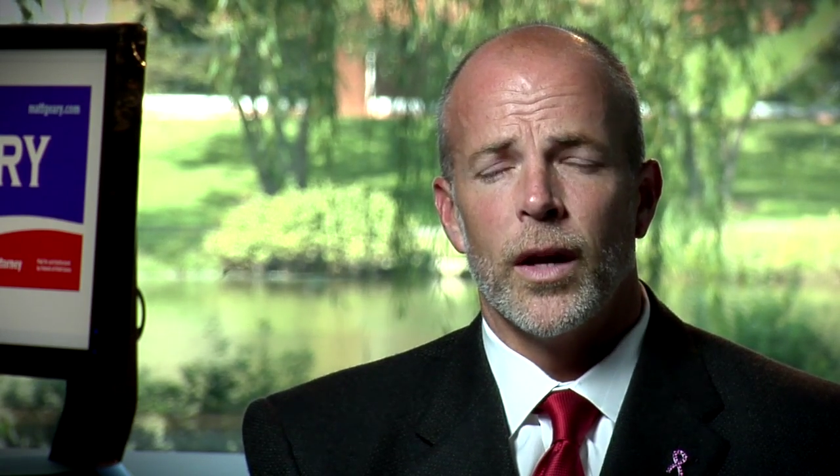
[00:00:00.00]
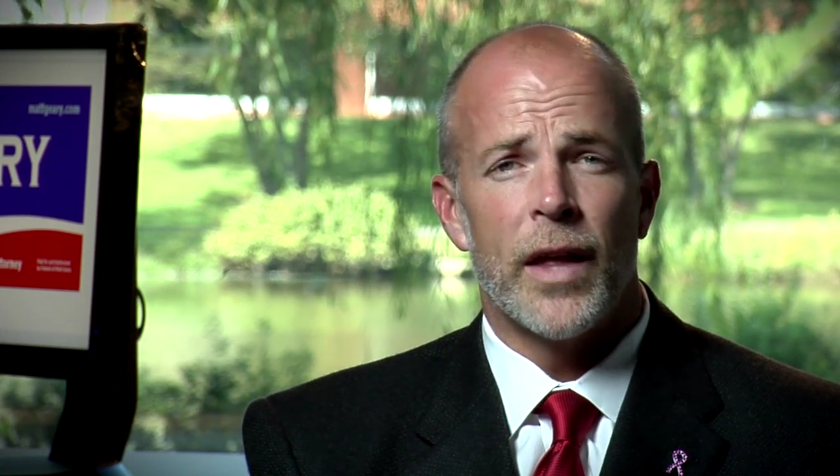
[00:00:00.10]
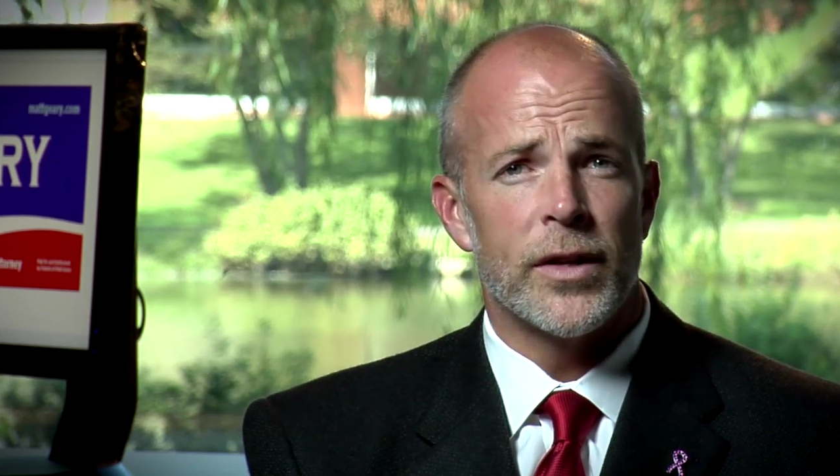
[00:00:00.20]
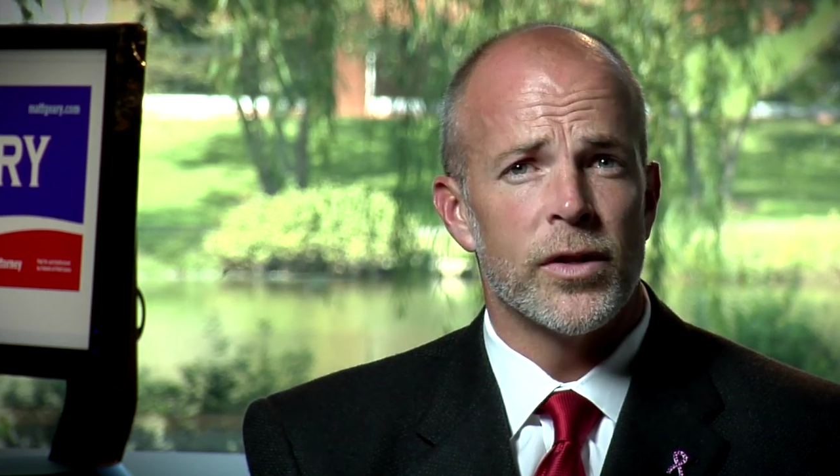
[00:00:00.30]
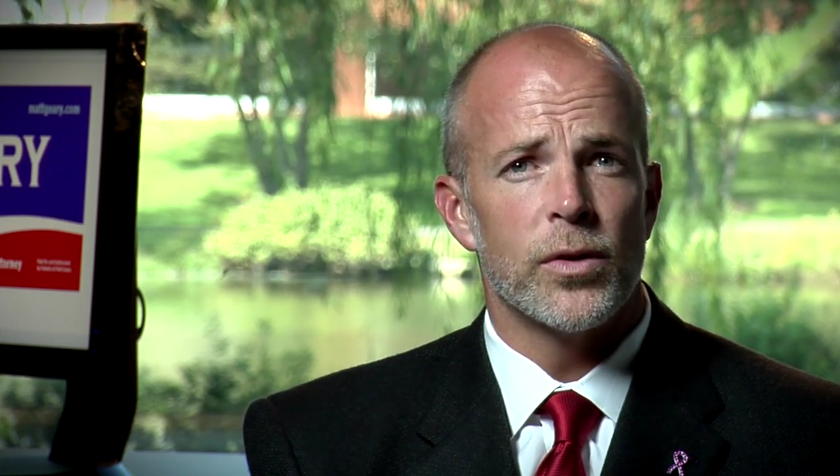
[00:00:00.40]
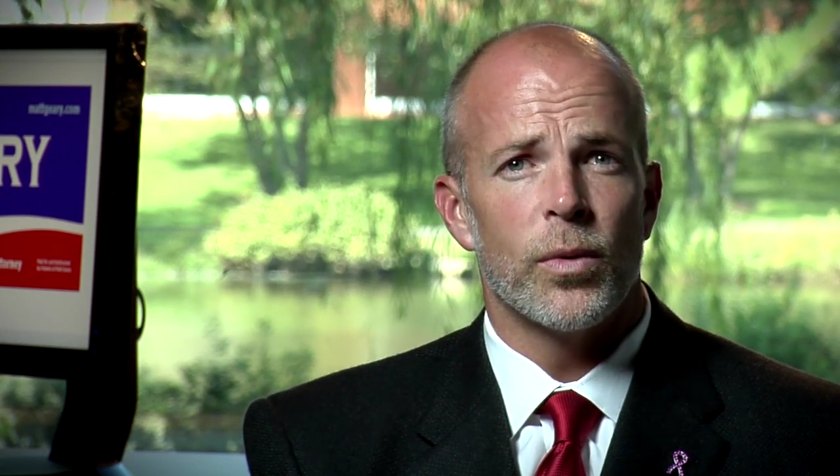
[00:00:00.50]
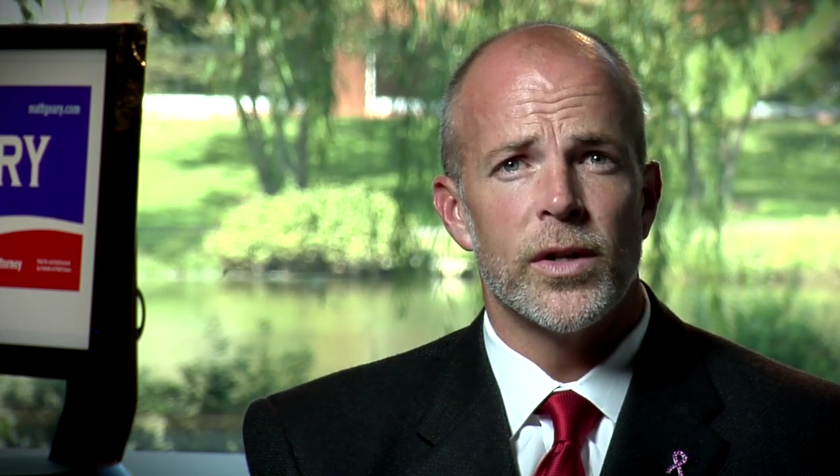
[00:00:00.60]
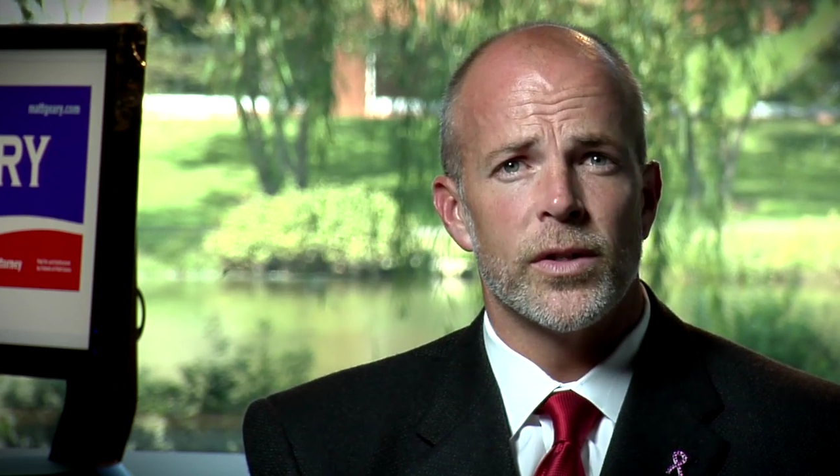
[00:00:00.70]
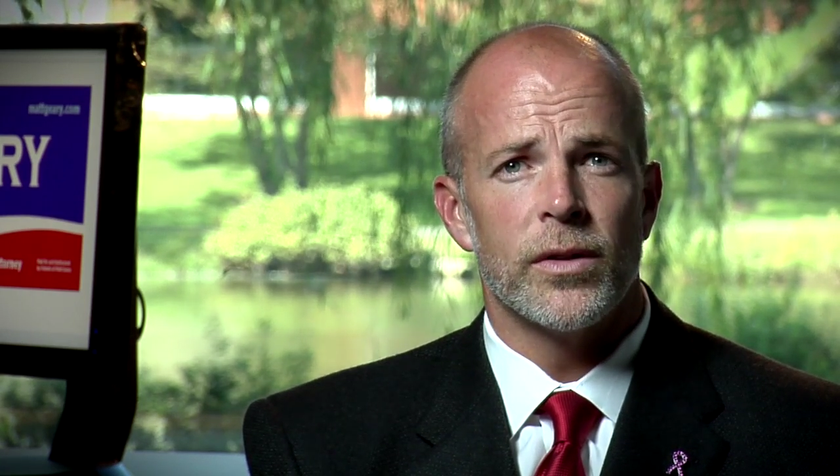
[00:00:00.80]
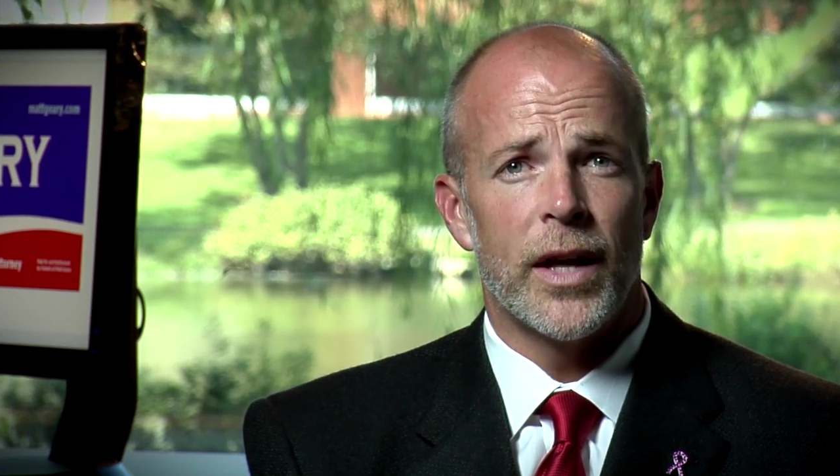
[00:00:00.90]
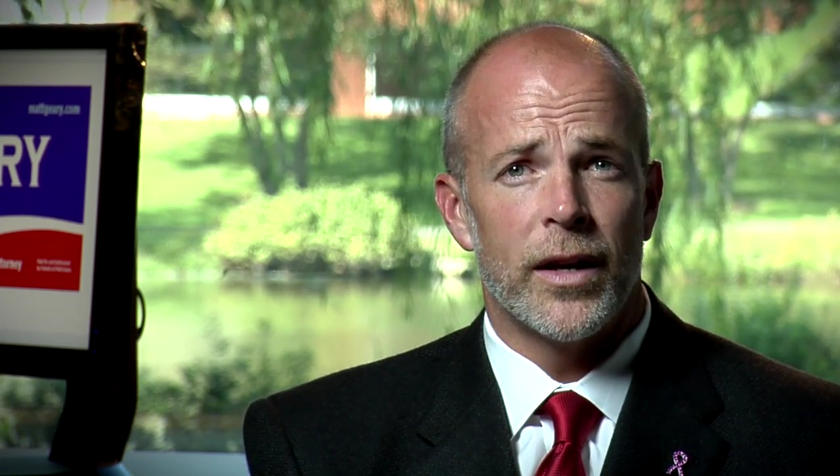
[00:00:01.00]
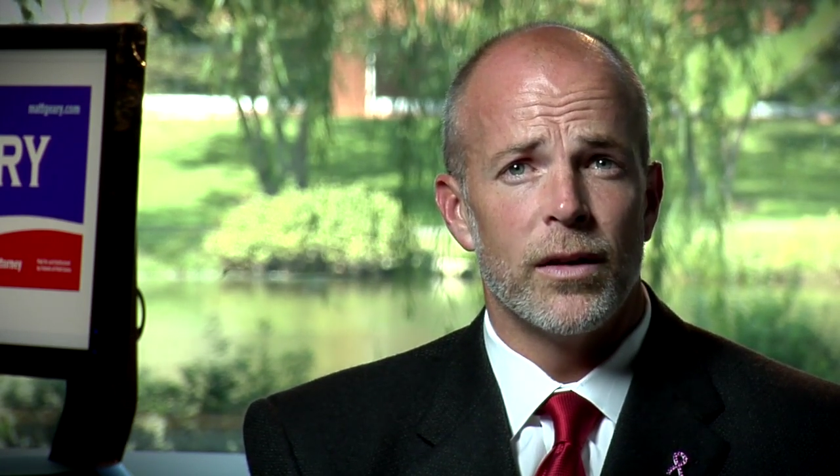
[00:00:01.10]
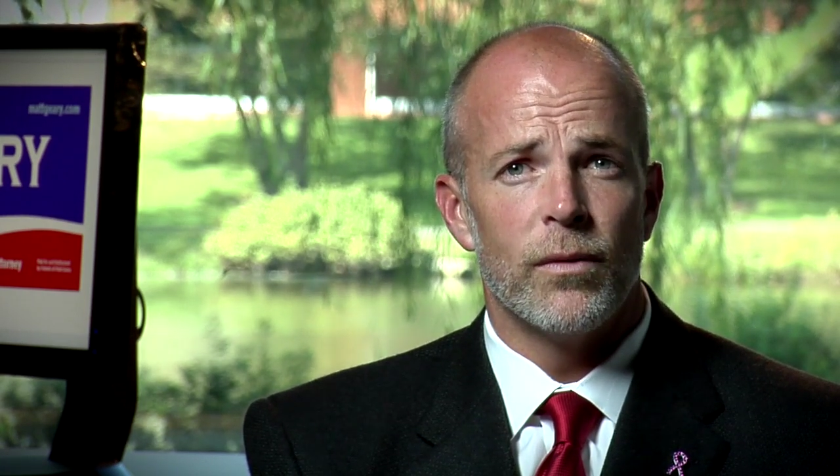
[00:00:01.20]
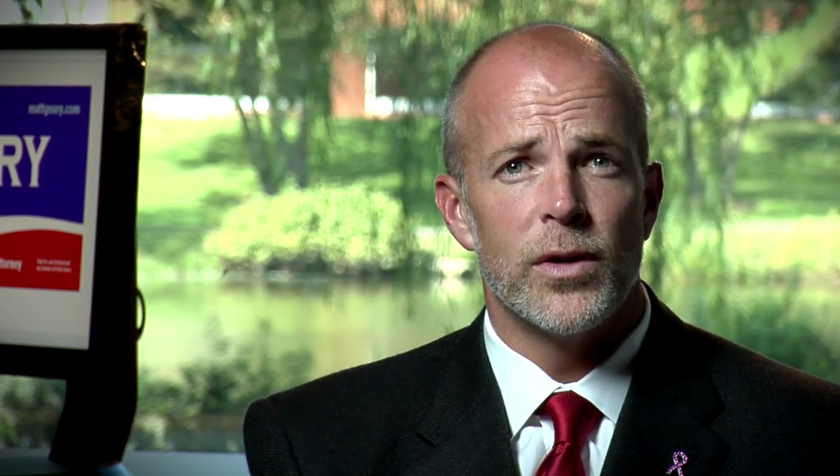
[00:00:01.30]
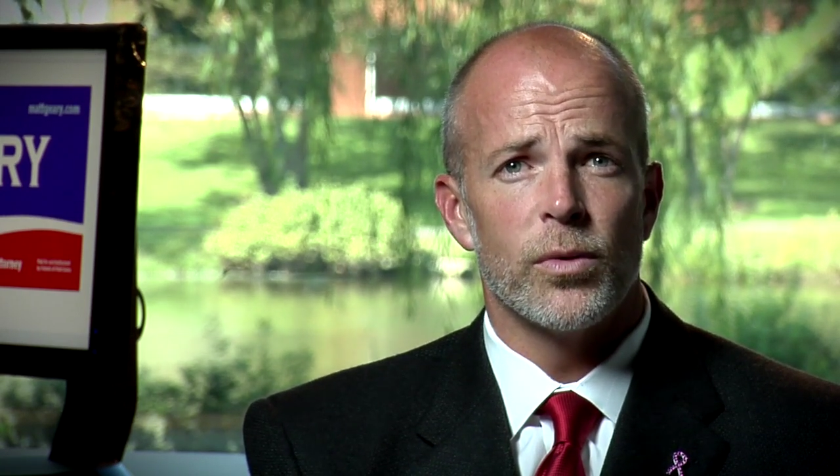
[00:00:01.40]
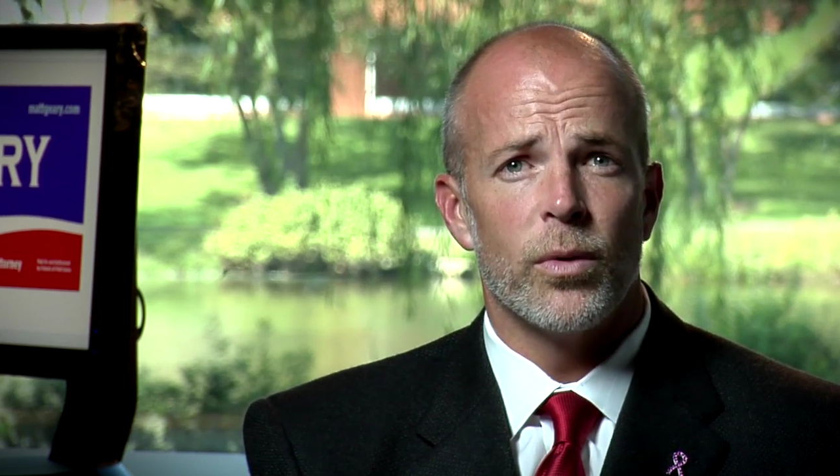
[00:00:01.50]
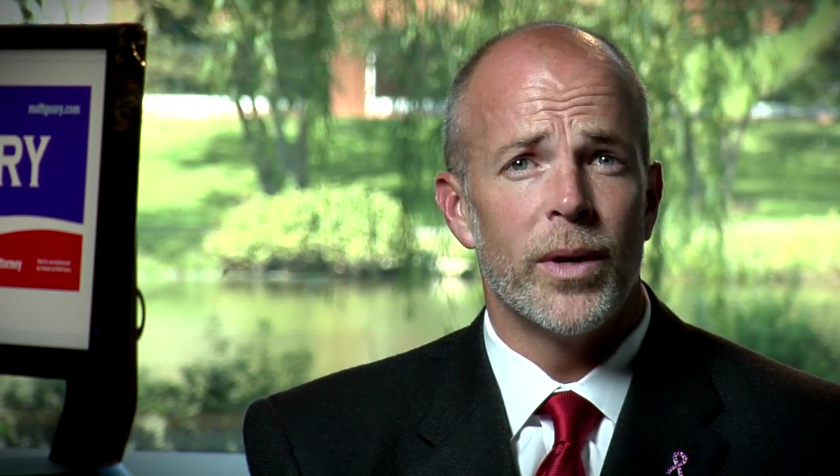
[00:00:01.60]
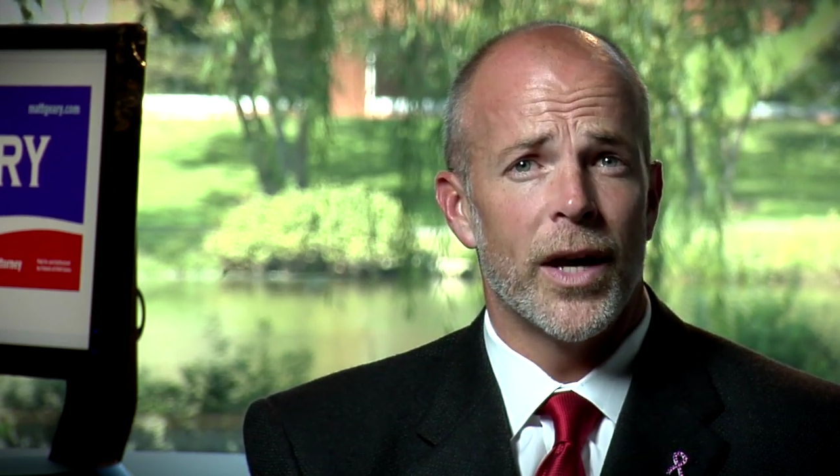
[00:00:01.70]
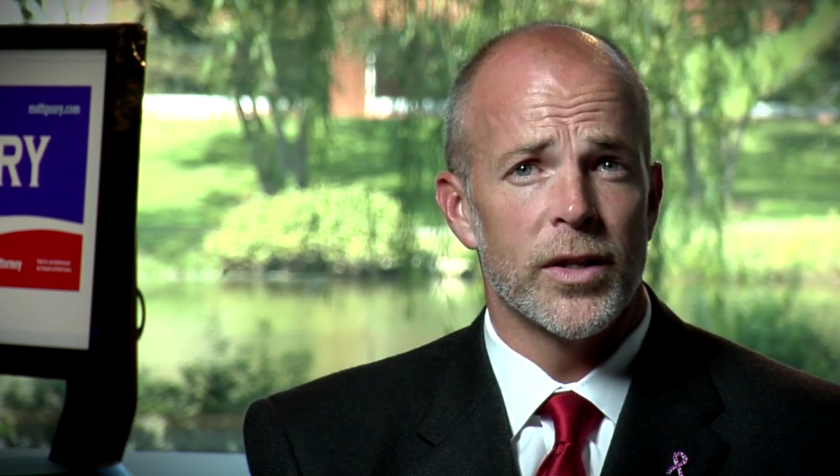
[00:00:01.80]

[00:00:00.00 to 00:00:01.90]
In that situation, that individual will be